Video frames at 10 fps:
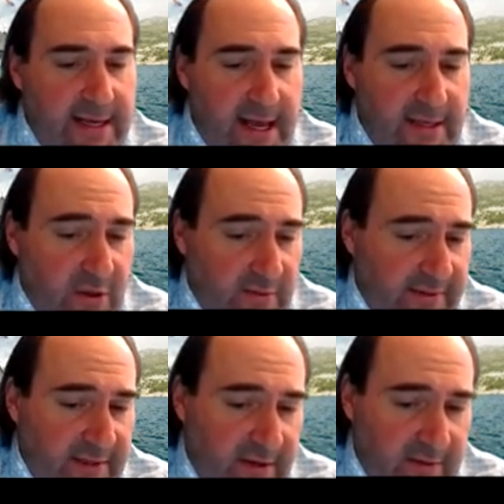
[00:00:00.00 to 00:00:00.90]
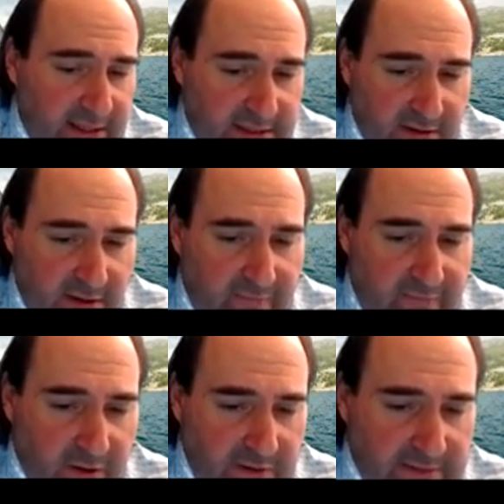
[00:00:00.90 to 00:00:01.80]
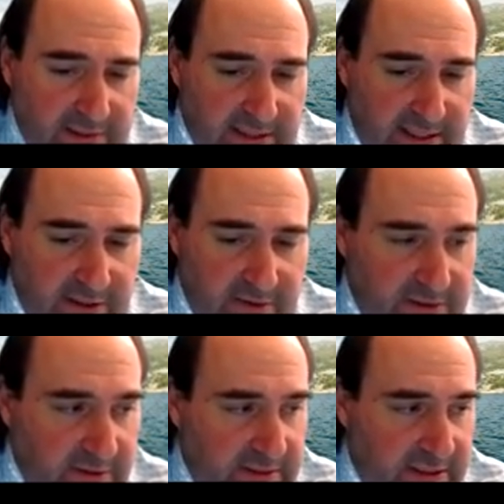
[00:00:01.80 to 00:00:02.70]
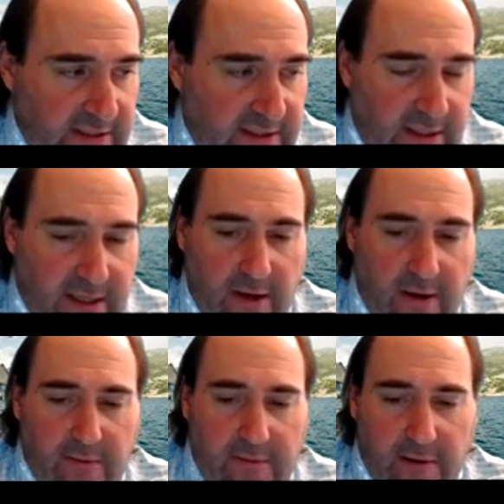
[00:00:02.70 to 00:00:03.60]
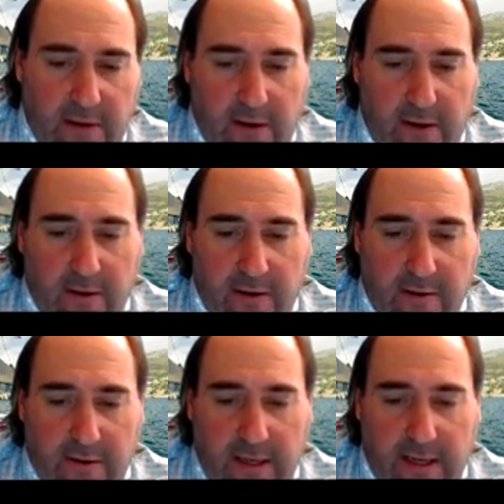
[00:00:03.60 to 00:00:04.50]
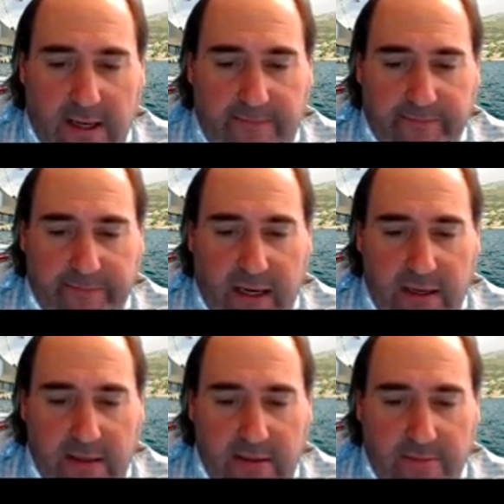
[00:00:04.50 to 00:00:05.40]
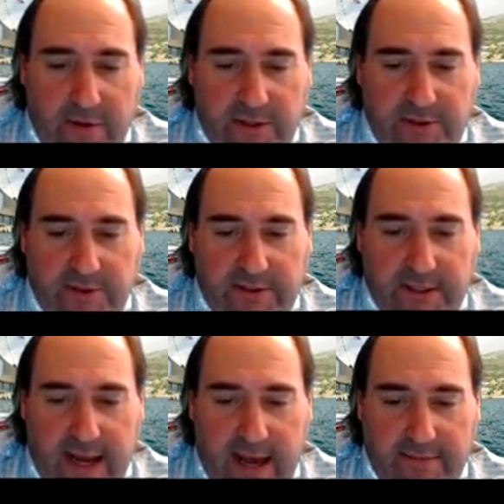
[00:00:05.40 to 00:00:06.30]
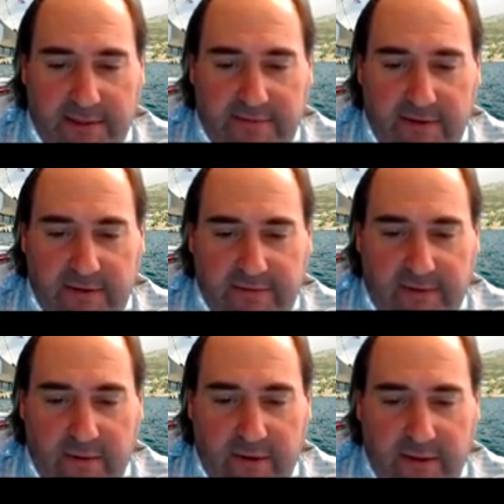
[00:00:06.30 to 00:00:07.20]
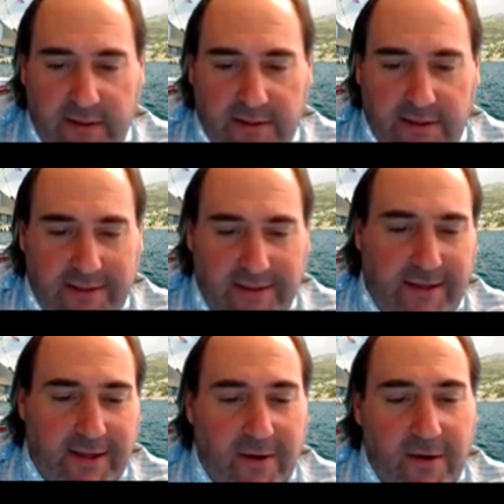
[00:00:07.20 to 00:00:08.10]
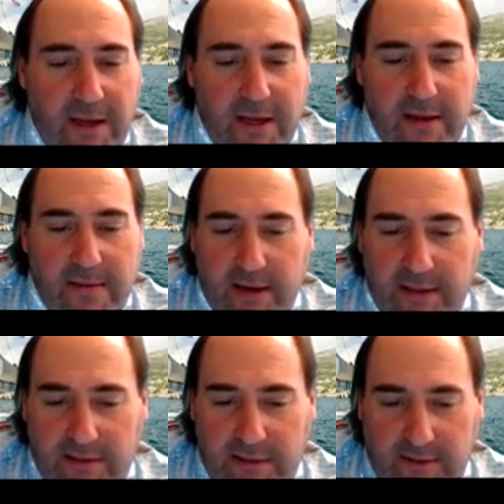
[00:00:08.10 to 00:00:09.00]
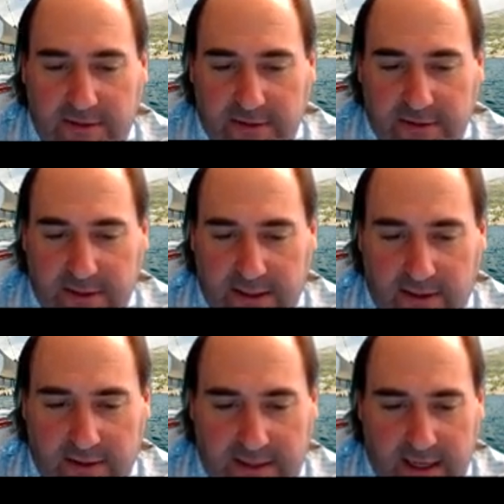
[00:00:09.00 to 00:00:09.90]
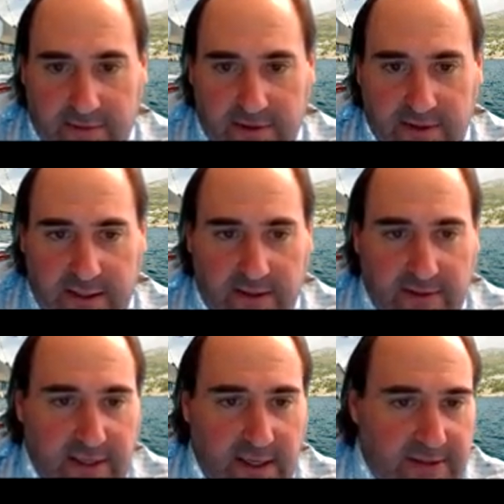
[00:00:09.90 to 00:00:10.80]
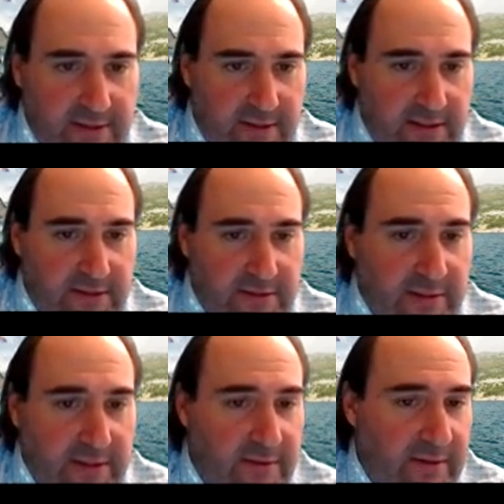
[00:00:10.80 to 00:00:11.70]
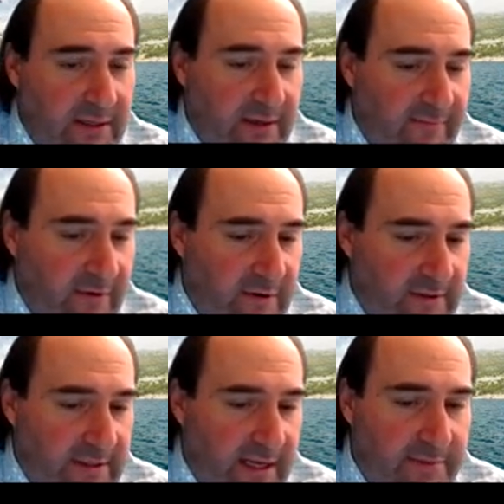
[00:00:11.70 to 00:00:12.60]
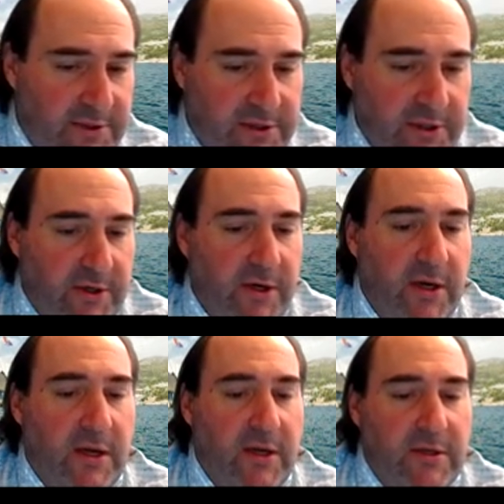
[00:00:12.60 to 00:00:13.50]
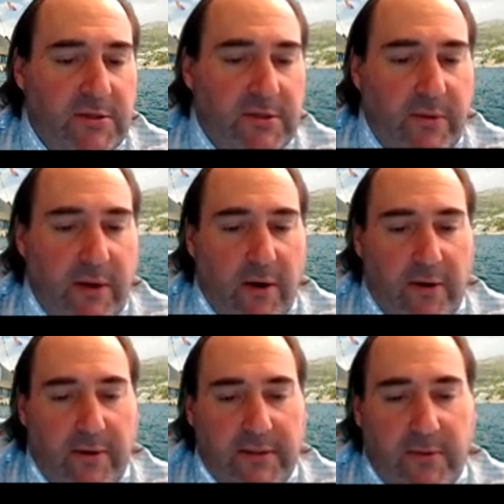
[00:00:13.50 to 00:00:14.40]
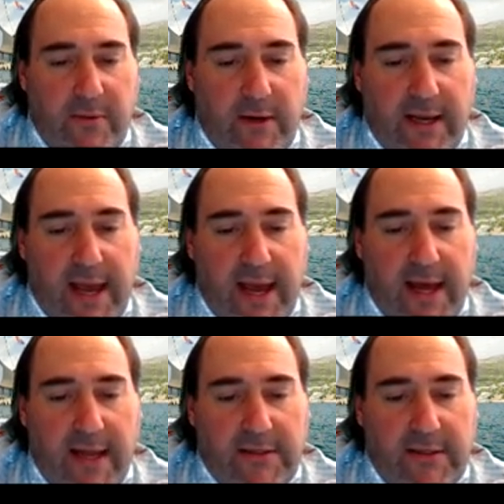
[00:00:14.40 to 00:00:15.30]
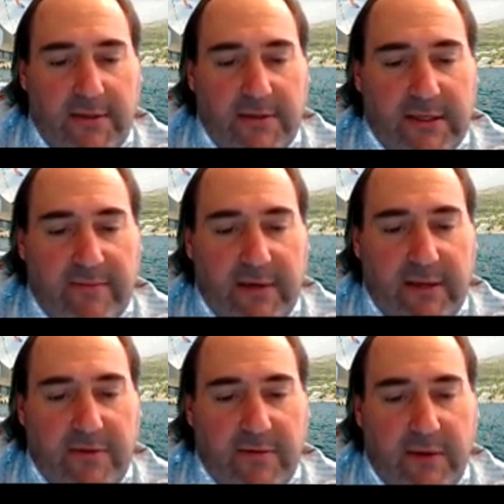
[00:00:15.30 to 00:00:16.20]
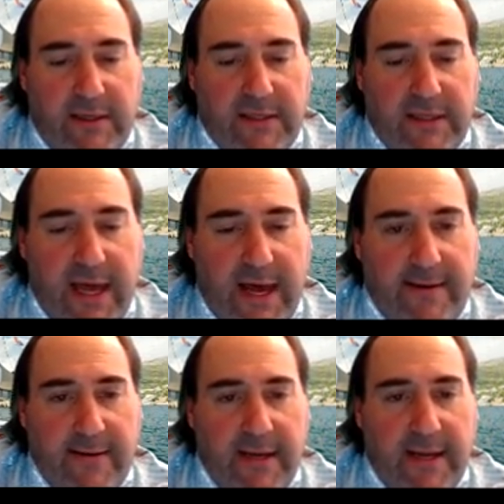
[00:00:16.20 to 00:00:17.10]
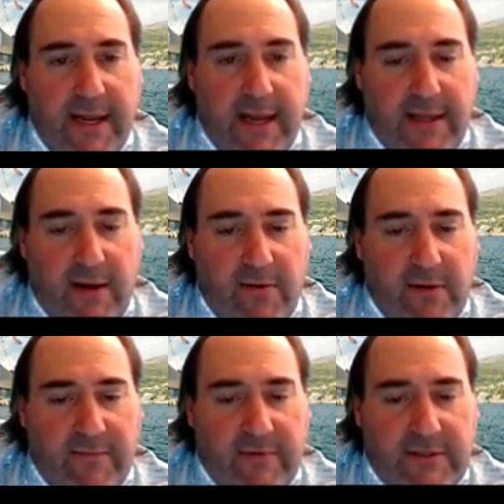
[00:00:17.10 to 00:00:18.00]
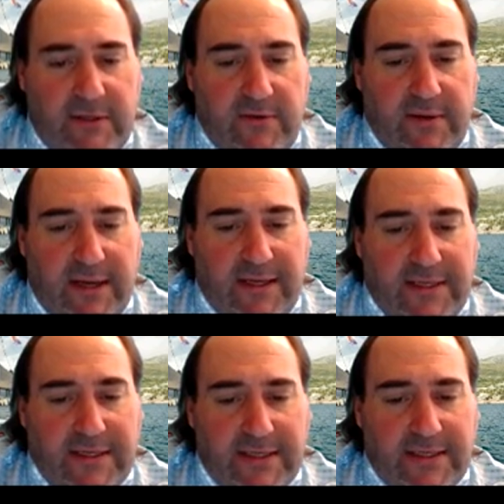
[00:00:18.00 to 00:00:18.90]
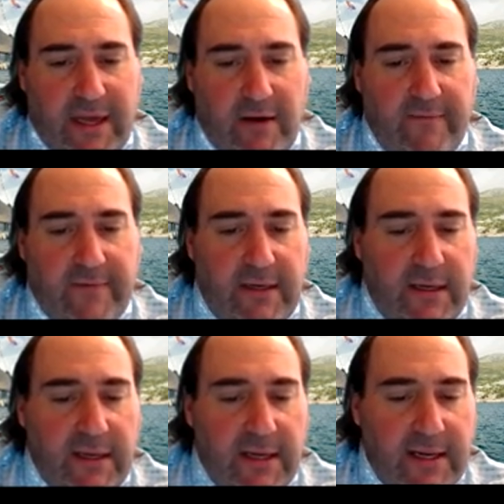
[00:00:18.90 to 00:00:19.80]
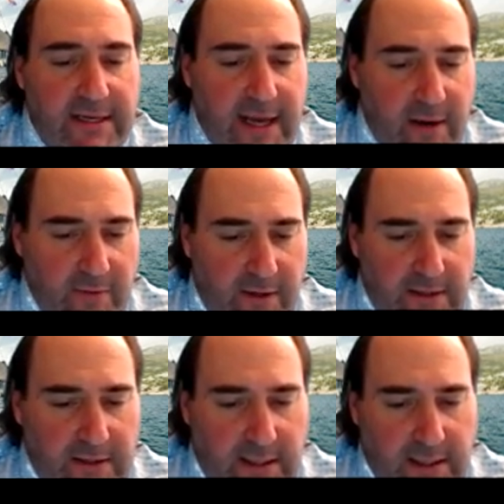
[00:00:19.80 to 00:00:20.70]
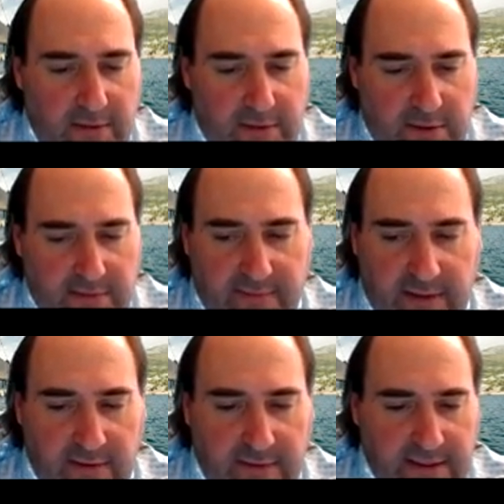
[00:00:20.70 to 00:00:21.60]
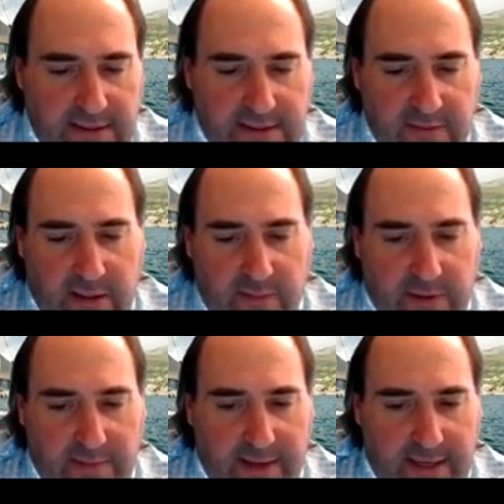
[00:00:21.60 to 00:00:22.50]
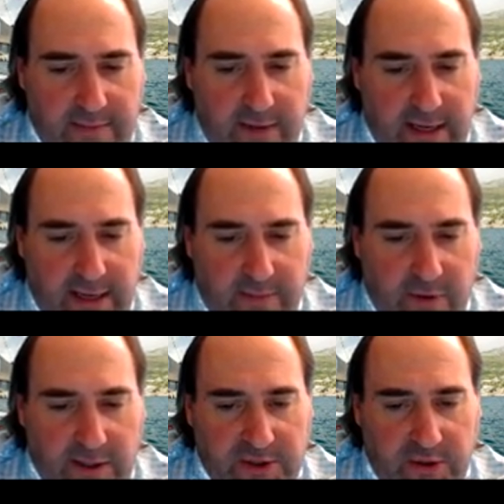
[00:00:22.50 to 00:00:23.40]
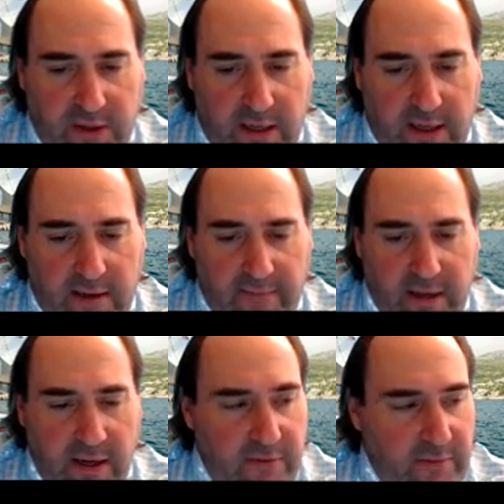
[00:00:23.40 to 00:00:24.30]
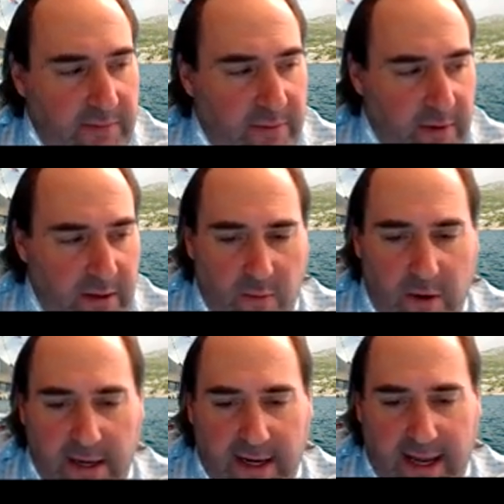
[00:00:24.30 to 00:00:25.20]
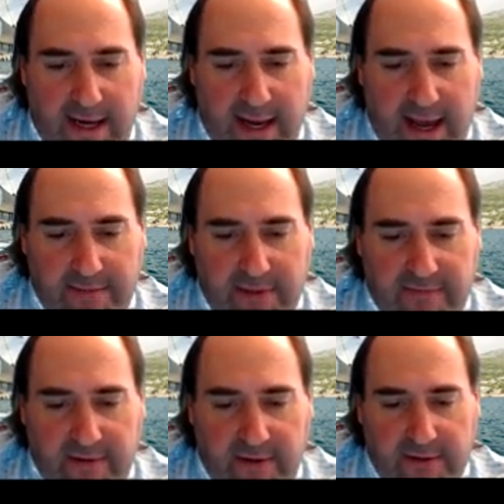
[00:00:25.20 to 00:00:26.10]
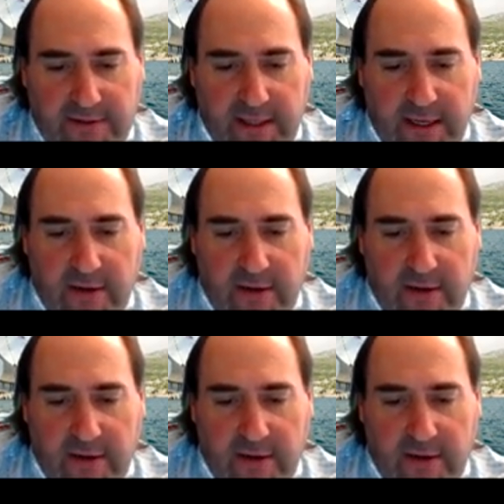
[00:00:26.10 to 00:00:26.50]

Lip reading: In terms of units, our volumes in liters, so it's good to go. Our pressures and atmospheres, if I wrote it, it's good to go. But usually our temperature here is not so good. So we do need to convert our temperature. So we are going to want to add 273 to that, and that will give us 296 Kelvin. Now we're good to go in terms of units. So we could put them in. We got a pressure of 3.18 atmospheres.